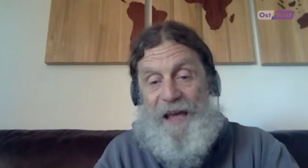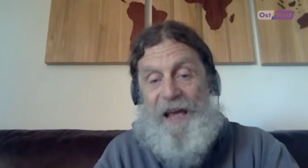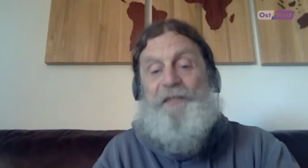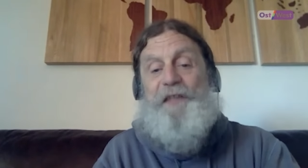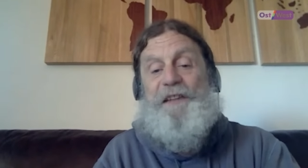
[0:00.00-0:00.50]

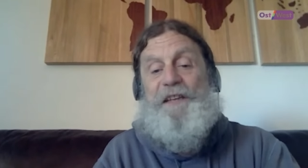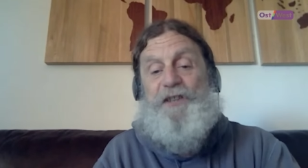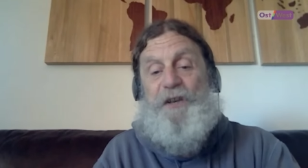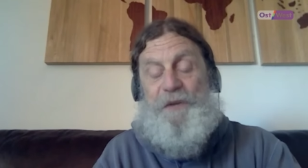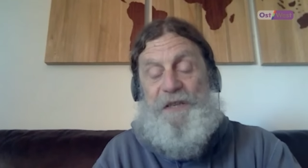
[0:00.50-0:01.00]
And then they
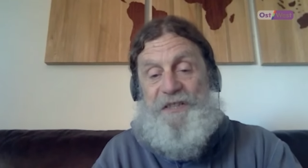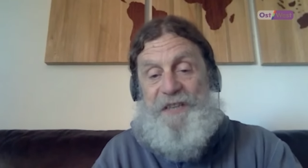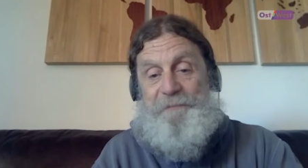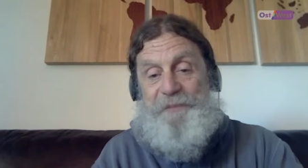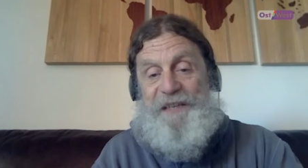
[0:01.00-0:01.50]
showed the
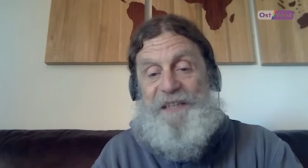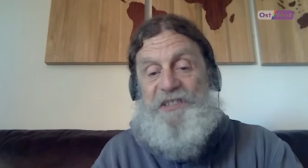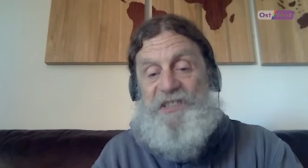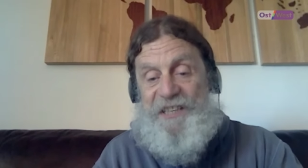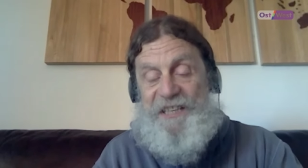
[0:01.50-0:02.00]
same thing in
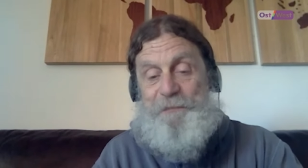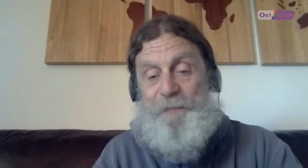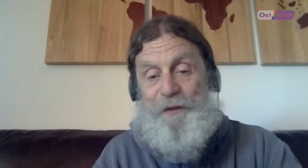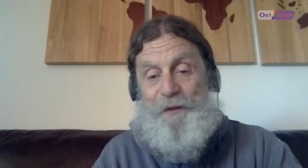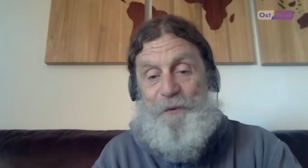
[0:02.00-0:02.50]
six
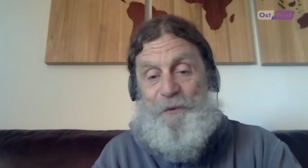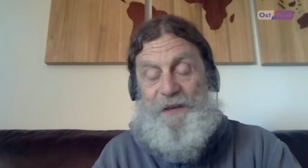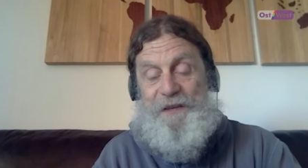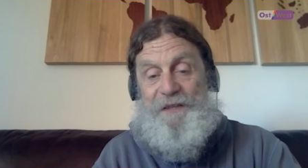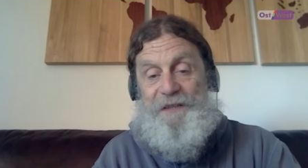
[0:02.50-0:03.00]
month old
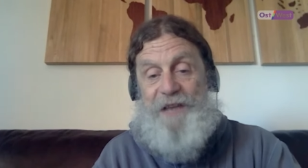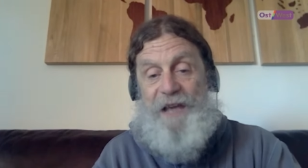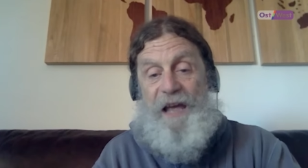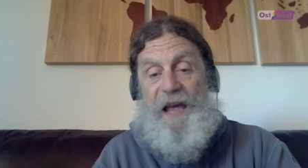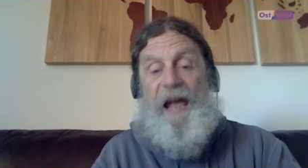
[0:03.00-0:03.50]
kids.
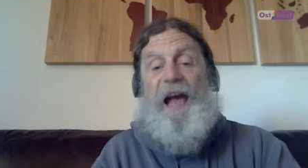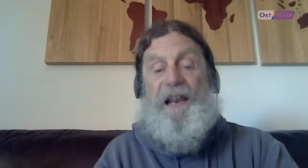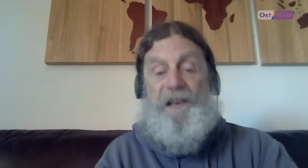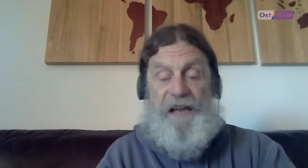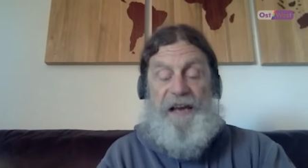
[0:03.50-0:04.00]

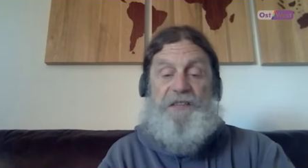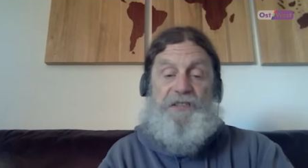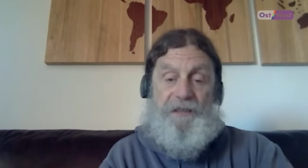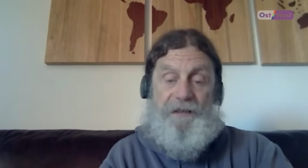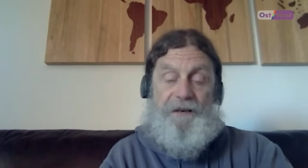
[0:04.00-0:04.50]
And
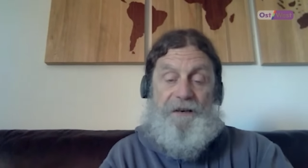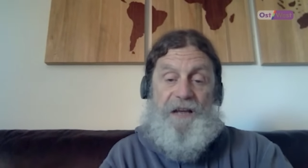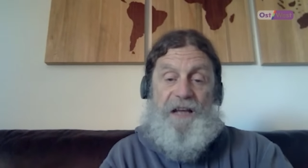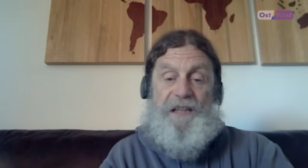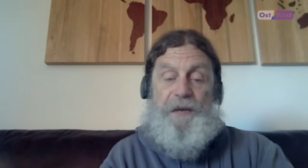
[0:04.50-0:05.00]
last year,
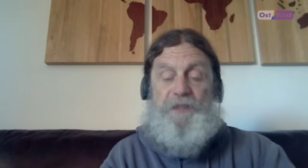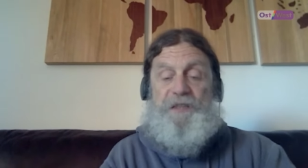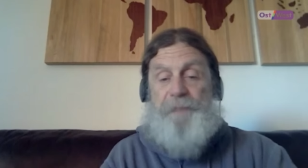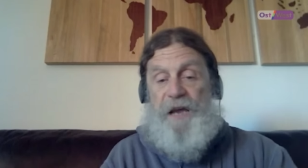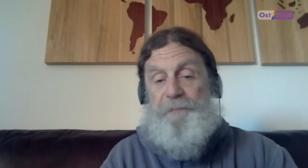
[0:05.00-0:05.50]
there was
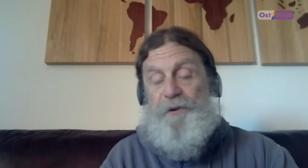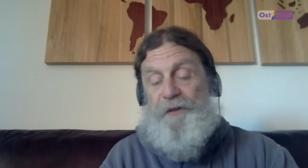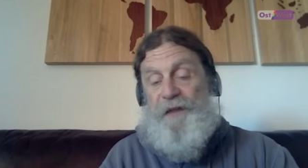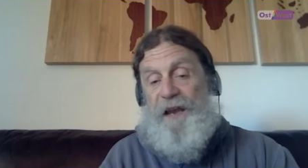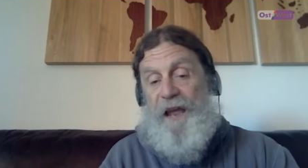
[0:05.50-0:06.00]
a paper
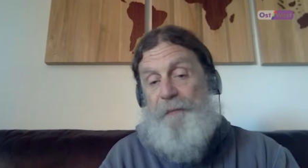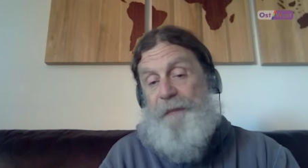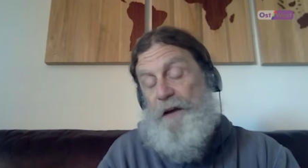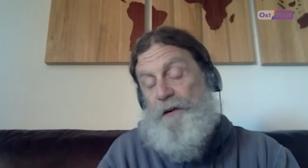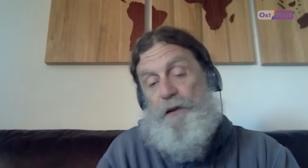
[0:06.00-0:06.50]
that came
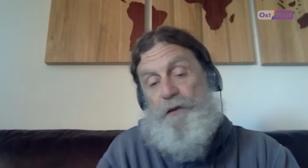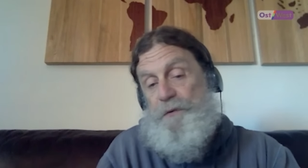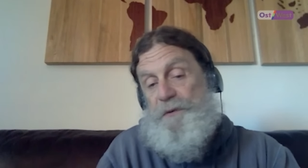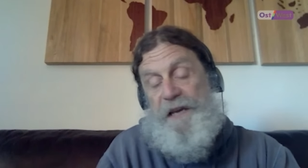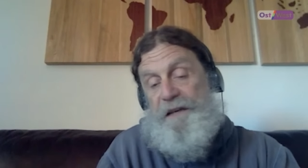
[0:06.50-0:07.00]
out, a new
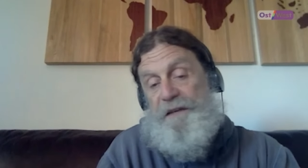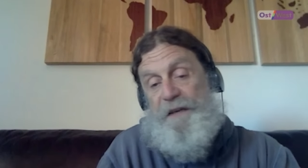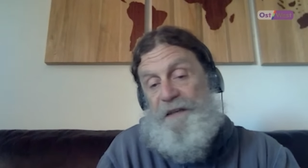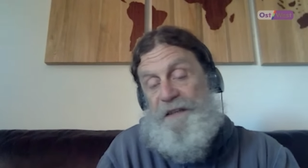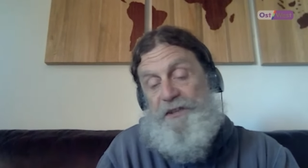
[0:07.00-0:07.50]

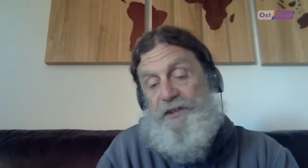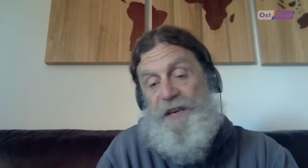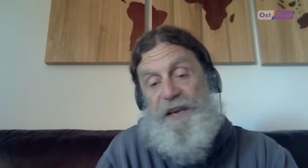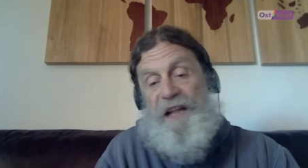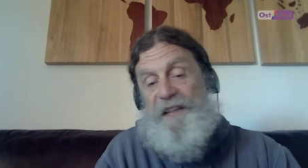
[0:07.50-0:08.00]

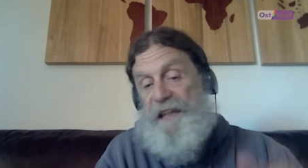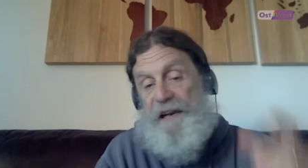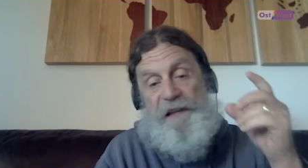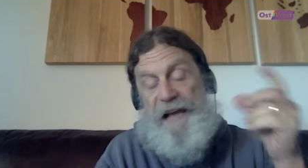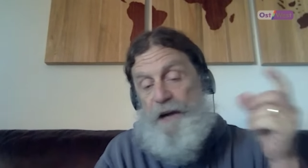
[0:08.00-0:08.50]
technology that
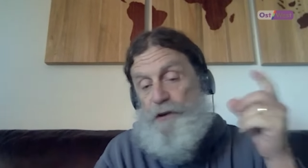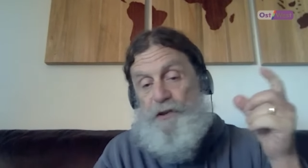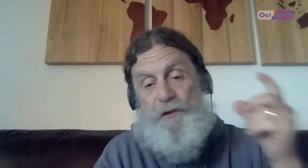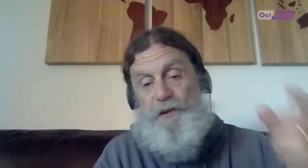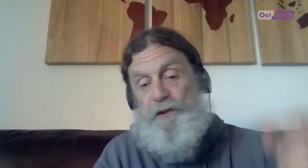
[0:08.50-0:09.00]
allows
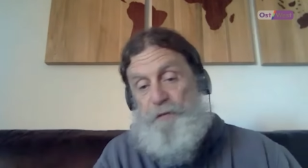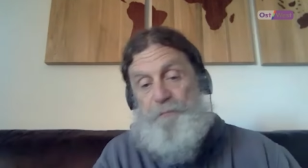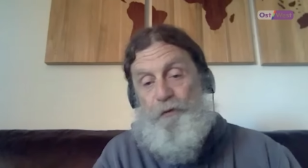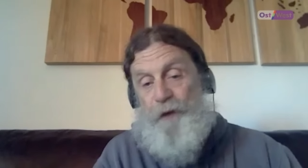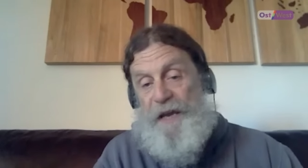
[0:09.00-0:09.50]
you to do
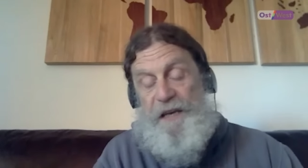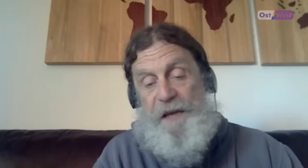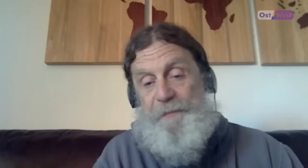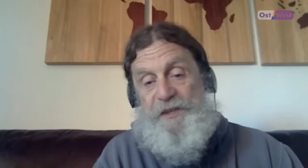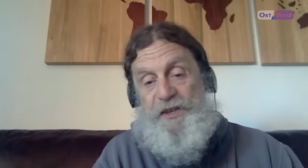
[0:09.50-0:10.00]
brain
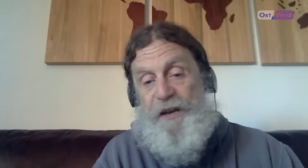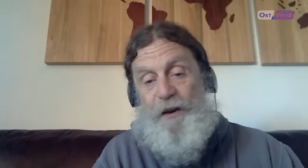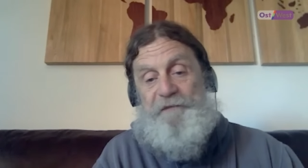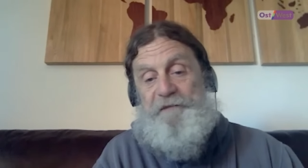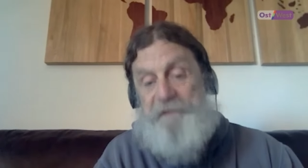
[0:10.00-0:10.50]
imaging
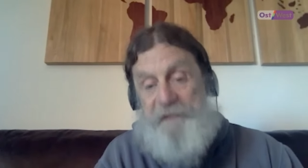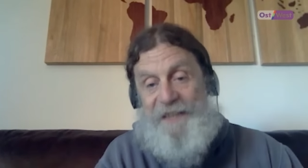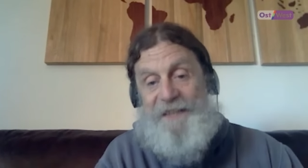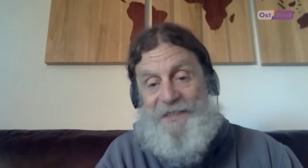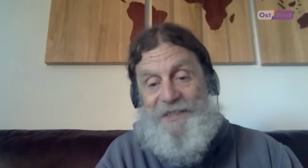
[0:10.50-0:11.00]
on
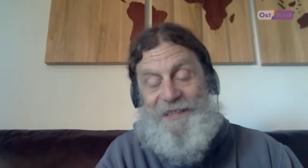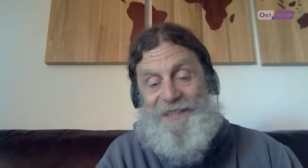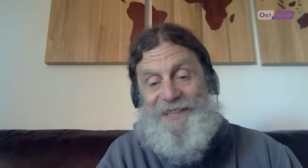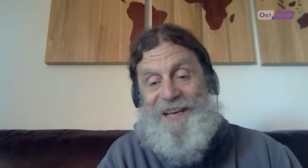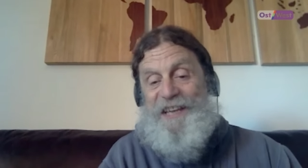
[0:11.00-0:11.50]

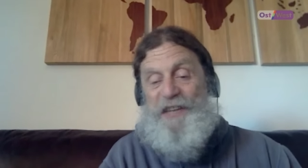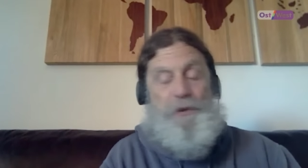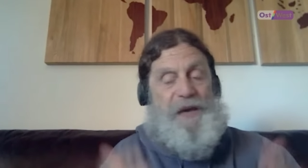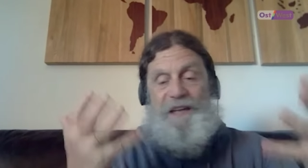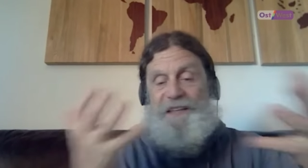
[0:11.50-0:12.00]
fetuses. You
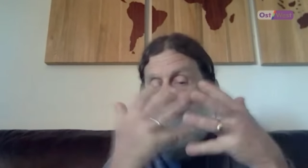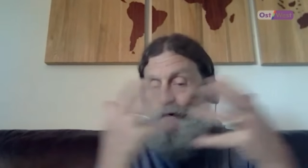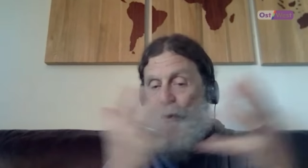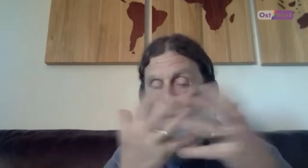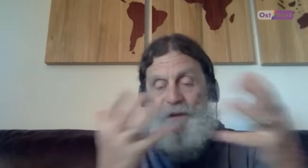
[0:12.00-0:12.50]
can't get a
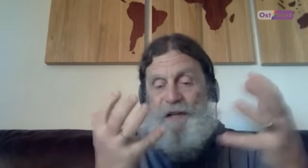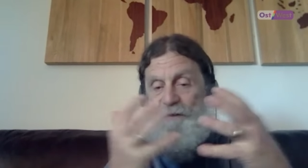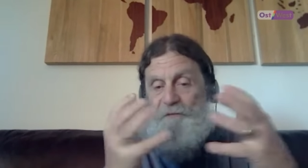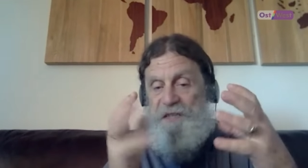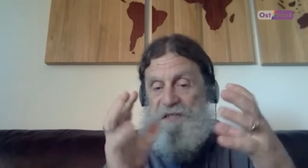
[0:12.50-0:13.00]
whole lot
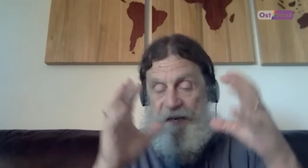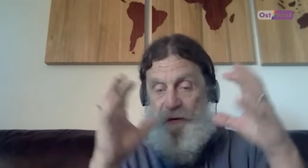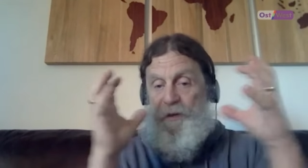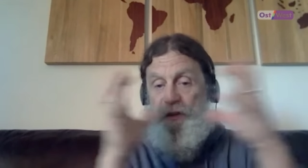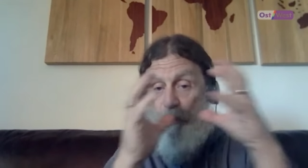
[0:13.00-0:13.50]
of detail,
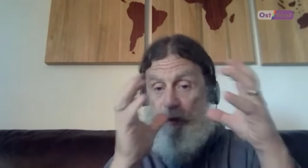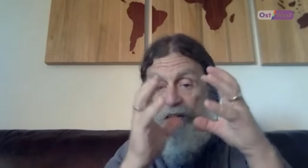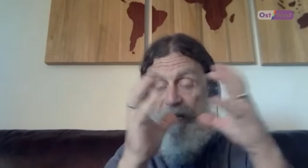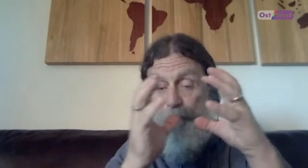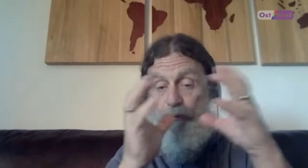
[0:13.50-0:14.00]
but you can
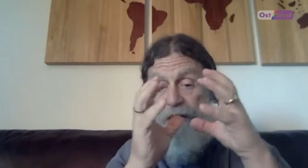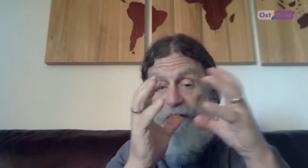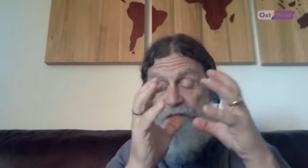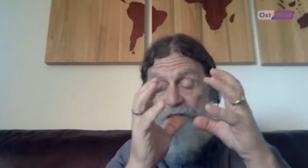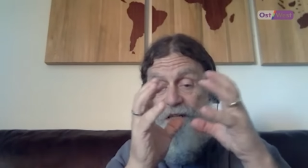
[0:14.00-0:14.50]
get brain
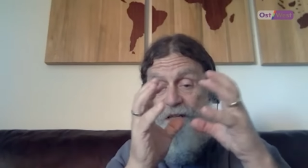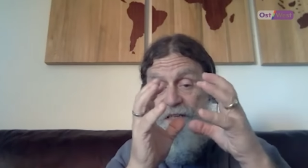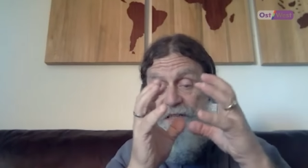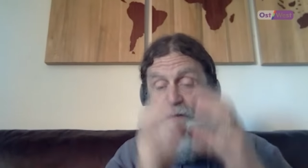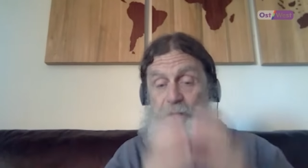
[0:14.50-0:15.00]

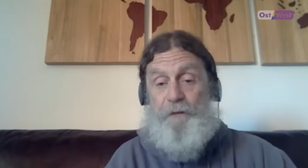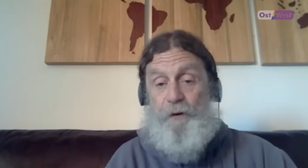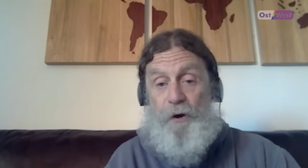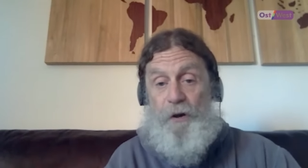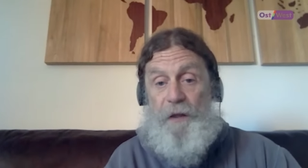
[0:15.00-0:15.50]
size
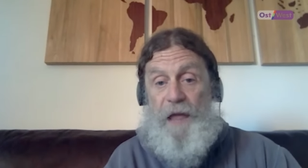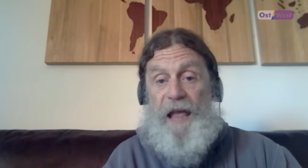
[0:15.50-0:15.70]
overall.